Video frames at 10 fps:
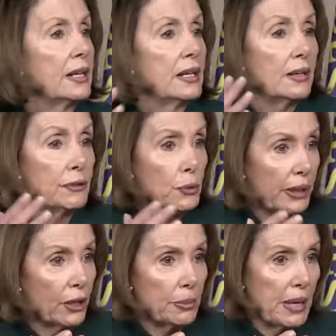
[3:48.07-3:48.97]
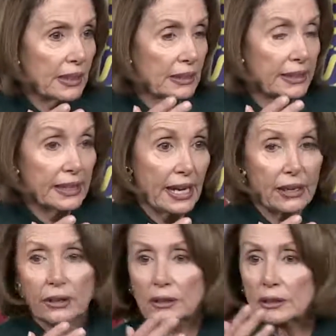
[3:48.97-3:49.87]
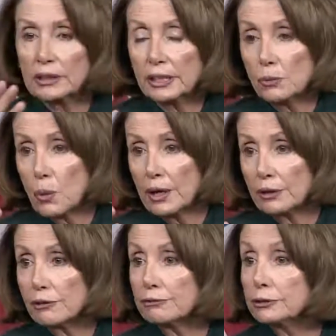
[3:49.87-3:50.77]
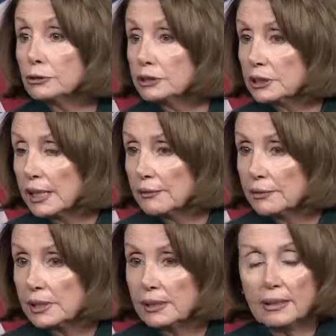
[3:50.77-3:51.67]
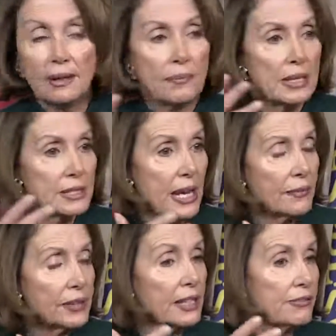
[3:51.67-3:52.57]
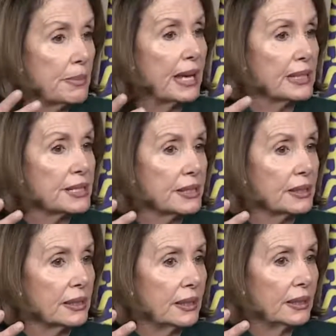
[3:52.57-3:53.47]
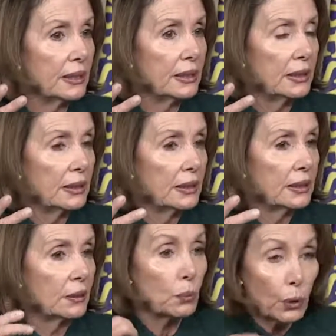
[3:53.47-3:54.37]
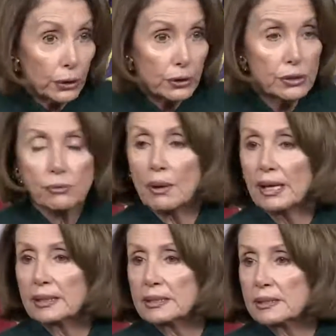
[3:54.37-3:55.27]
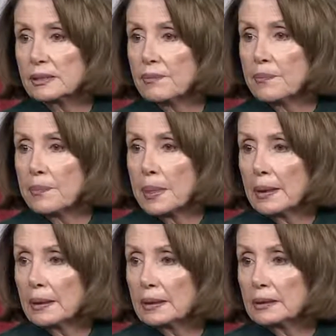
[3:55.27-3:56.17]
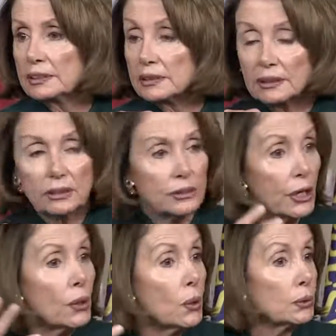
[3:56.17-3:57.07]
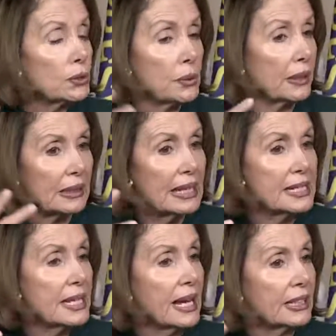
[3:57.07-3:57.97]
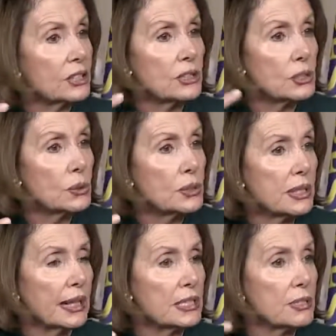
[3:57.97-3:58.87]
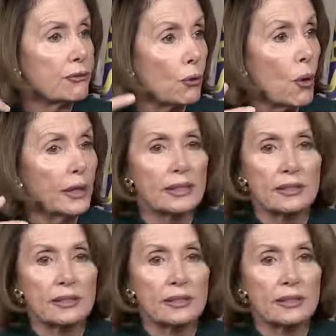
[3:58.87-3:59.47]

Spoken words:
If you care about clean air, clean water, food safety, safety of medicine, workers' rights, shareholders' rights, class action suits against fraud in the